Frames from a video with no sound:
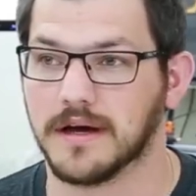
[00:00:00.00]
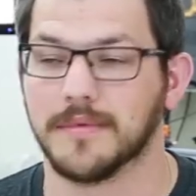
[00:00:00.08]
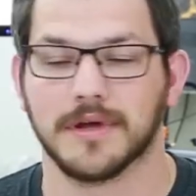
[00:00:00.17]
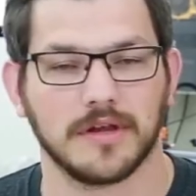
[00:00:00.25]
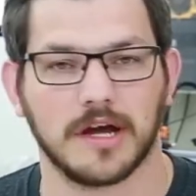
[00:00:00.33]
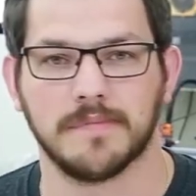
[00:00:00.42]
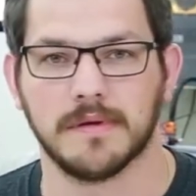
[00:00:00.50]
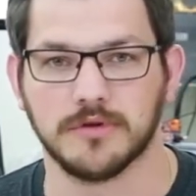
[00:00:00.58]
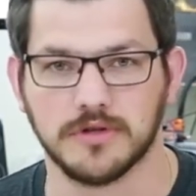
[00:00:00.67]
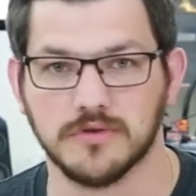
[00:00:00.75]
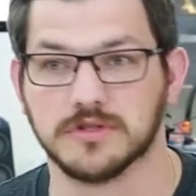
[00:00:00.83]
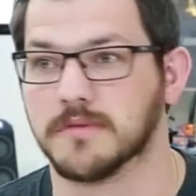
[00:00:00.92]
I mean, a lot of people
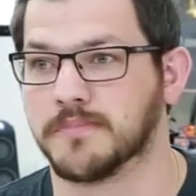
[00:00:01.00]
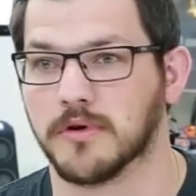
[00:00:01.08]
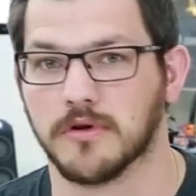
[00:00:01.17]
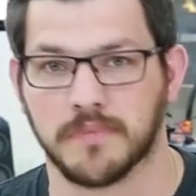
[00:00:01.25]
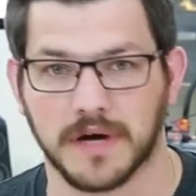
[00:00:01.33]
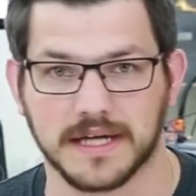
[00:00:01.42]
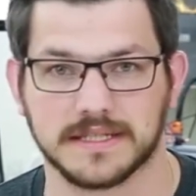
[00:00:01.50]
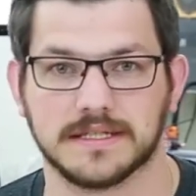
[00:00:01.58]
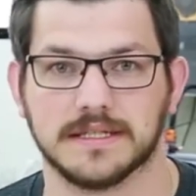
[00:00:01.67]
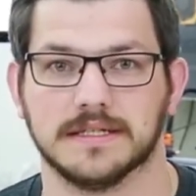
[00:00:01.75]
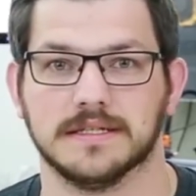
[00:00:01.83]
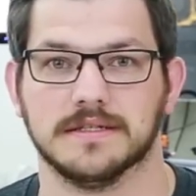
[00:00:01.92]
use the
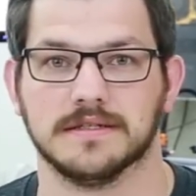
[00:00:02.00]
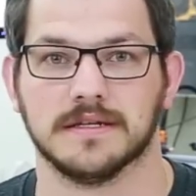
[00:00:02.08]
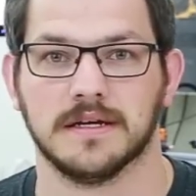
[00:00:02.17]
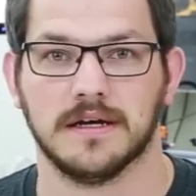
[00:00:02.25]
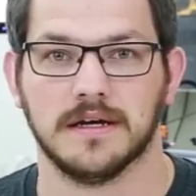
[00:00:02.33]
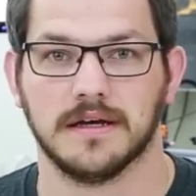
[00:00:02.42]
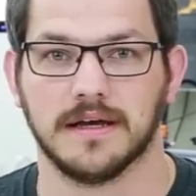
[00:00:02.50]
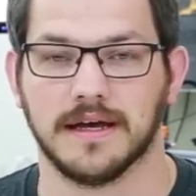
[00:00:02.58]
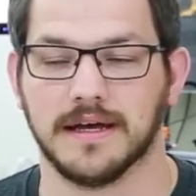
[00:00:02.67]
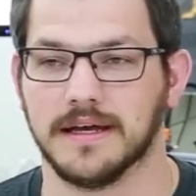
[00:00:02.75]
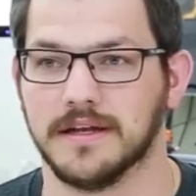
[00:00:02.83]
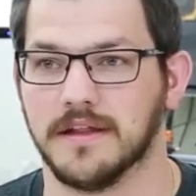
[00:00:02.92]
Protopastas
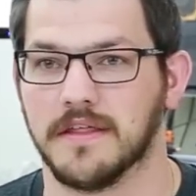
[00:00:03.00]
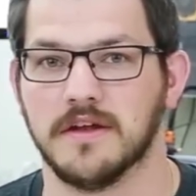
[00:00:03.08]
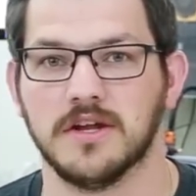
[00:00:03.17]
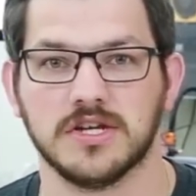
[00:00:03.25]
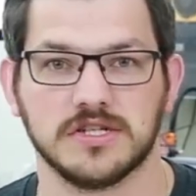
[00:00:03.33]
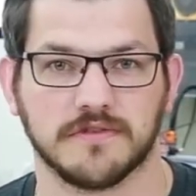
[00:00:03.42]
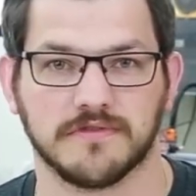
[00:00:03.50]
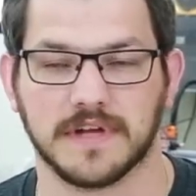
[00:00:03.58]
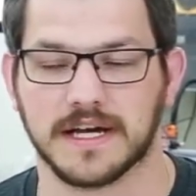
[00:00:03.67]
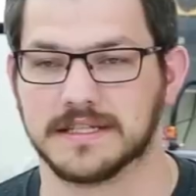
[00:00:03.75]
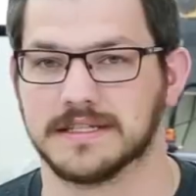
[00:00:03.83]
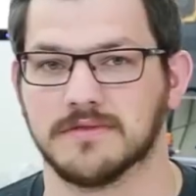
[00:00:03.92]
and the Ninja
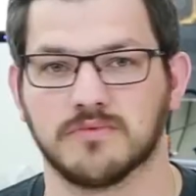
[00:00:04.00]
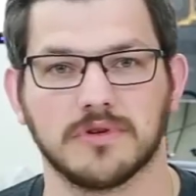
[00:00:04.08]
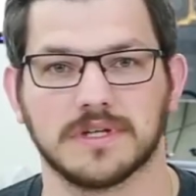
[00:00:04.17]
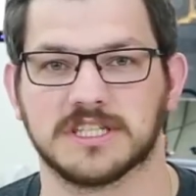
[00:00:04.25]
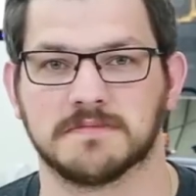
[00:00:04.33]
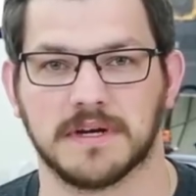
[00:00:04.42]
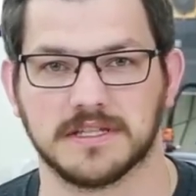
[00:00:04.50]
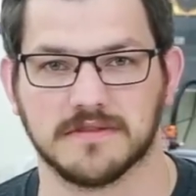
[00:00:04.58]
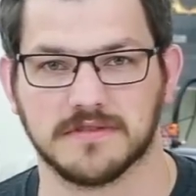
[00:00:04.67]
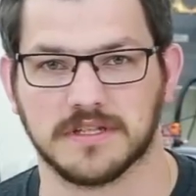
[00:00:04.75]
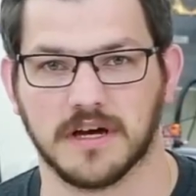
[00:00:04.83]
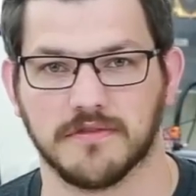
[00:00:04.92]
Flex and the real
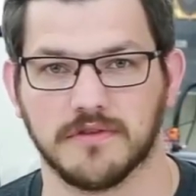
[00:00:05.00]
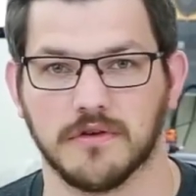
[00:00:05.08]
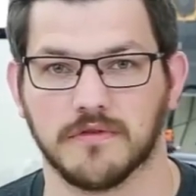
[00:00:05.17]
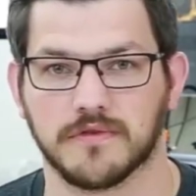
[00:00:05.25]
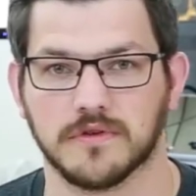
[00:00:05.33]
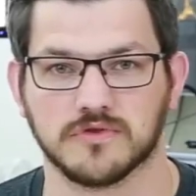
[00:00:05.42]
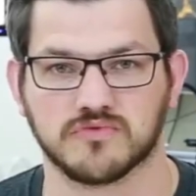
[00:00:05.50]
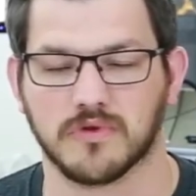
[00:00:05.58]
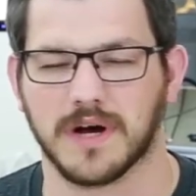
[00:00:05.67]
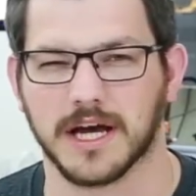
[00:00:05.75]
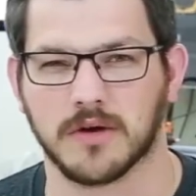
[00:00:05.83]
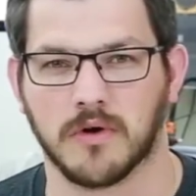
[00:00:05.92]
expensive stuff, you know, for those
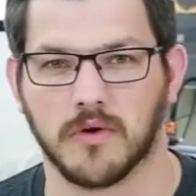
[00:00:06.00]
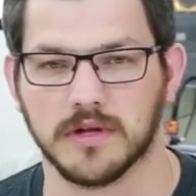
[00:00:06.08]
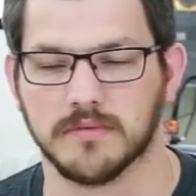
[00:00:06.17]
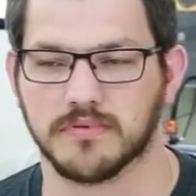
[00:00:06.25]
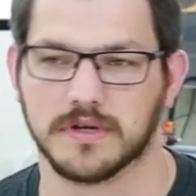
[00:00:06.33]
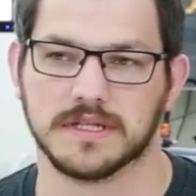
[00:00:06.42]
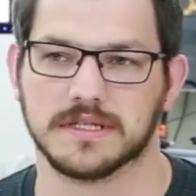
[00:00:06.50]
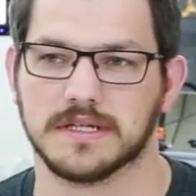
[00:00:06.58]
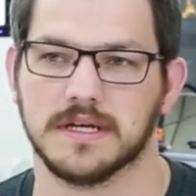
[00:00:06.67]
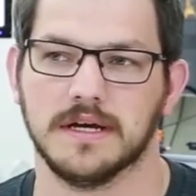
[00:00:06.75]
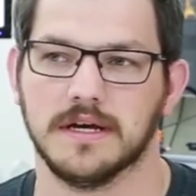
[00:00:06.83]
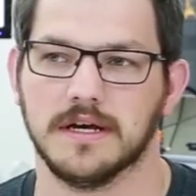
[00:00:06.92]
real high quality prints.
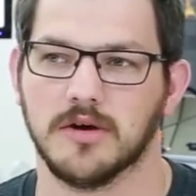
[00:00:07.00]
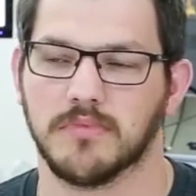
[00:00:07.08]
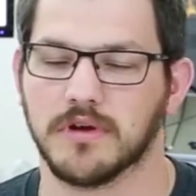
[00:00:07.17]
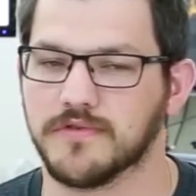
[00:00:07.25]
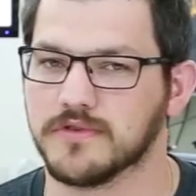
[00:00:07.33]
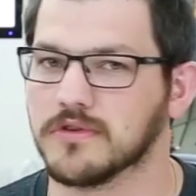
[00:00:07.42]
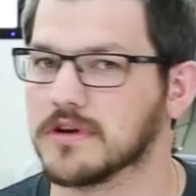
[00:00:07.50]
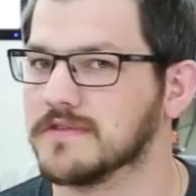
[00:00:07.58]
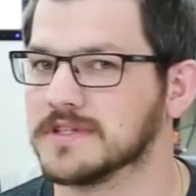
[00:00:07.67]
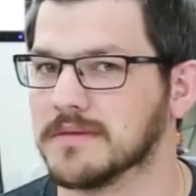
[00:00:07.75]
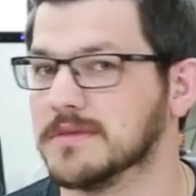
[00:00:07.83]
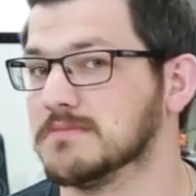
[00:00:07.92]
But if you're looking
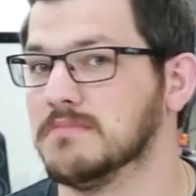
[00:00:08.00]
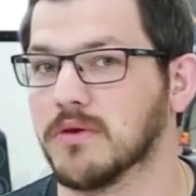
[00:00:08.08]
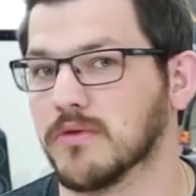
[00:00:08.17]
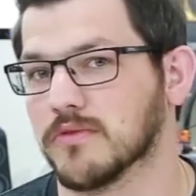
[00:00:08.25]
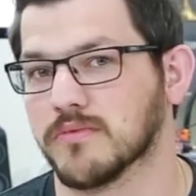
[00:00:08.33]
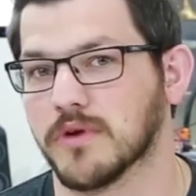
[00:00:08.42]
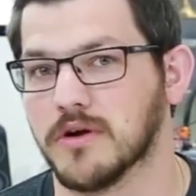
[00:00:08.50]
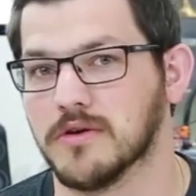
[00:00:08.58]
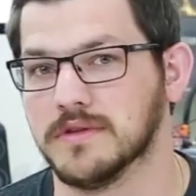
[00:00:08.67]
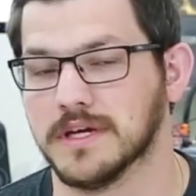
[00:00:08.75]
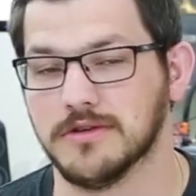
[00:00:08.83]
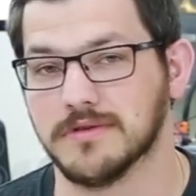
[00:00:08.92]
for something that's middle of the
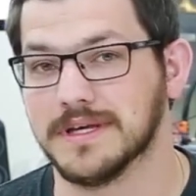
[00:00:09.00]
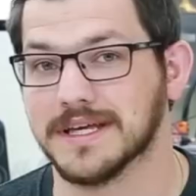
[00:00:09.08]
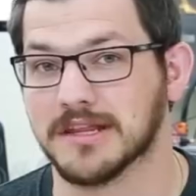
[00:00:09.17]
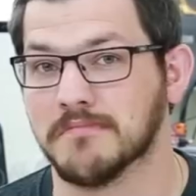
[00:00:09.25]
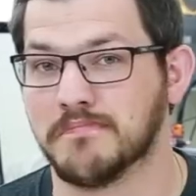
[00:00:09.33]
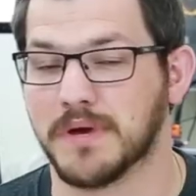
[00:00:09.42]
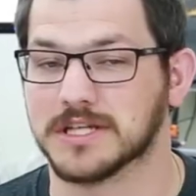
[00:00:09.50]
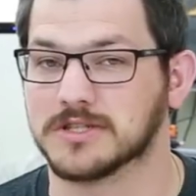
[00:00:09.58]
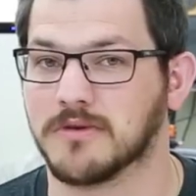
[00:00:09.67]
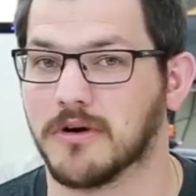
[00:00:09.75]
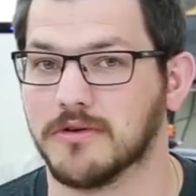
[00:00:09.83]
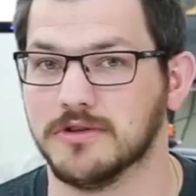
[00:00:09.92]
road that you can get the
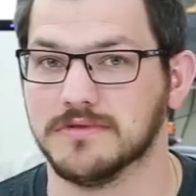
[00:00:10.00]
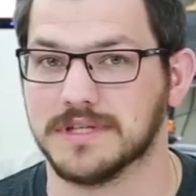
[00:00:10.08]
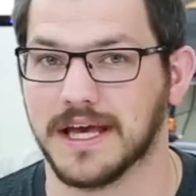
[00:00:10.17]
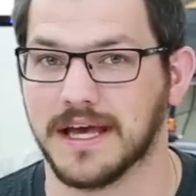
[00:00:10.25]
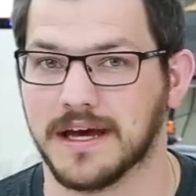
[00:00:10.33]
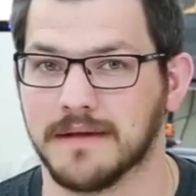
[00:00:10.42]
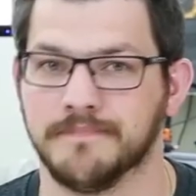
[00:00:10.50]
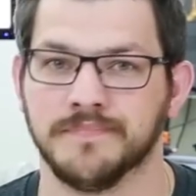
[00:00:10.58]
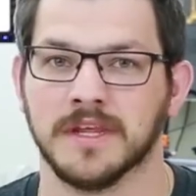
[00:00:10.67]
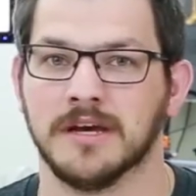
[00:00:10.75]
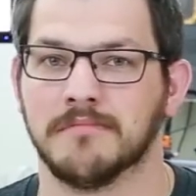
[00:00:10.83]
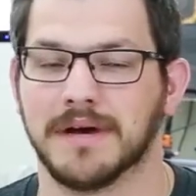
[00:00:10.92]
best quality you can
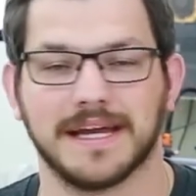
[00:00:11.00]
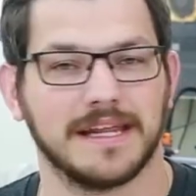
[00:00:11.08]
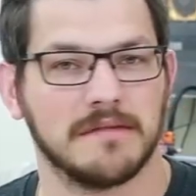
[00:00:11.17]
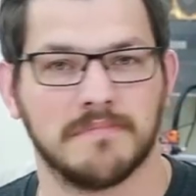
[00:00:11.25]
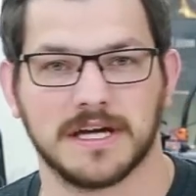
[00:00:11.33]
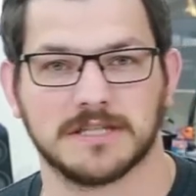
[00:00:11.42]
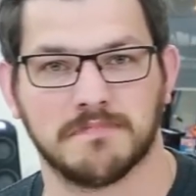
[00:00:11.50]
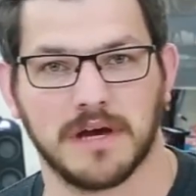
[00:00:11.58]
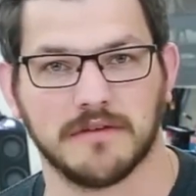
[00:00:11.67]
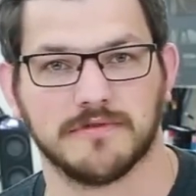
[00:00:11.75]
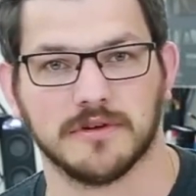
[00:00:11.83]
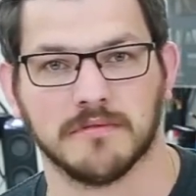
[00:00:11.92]
by getting the best
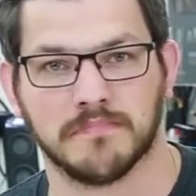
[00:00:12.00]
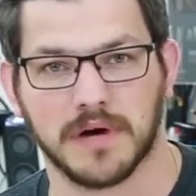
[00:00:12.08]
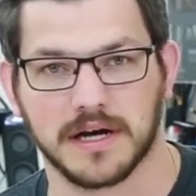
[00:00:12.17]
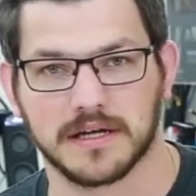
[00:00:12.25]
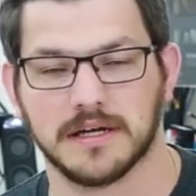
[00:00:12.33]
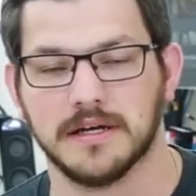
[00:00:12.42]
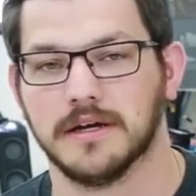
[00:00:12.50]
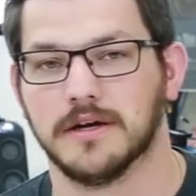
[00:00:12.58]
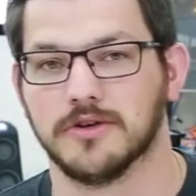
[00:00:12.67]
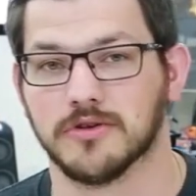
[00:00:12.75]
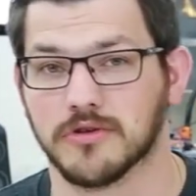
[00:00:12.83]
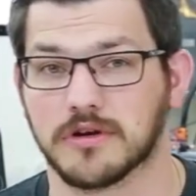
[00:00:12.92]
bang for your buck,
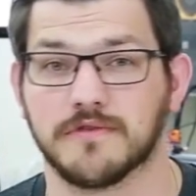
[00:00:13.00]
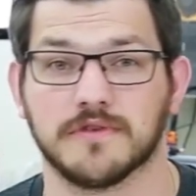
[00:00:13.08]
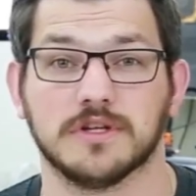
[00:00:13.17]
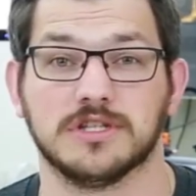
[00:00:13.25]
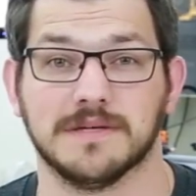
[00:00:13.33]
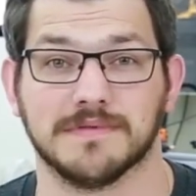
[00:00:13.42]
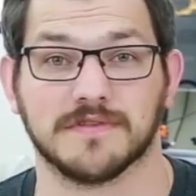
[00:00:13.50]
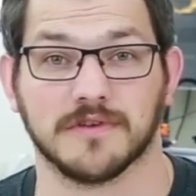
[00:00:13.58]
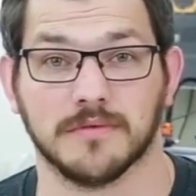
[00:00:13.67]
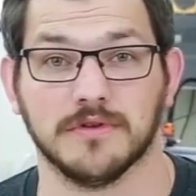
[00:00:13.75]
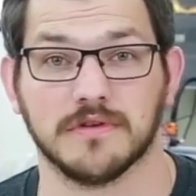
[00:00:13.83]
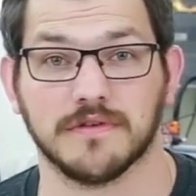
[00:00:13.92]
you're looking for the cheapest
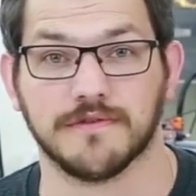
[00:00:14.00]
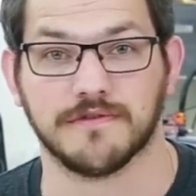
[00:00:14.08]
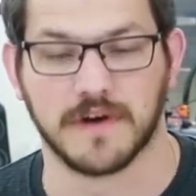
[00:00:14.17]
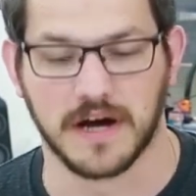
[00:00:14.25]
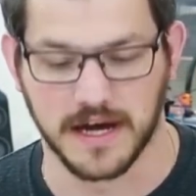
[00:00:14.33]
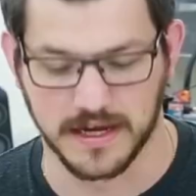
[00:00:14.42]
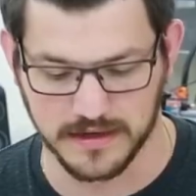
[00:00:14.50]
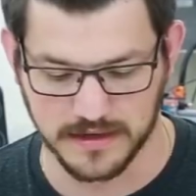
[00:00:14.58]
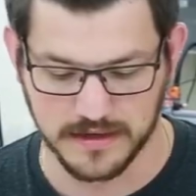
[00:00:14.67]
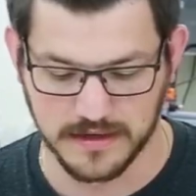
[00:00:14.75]
filament you could find.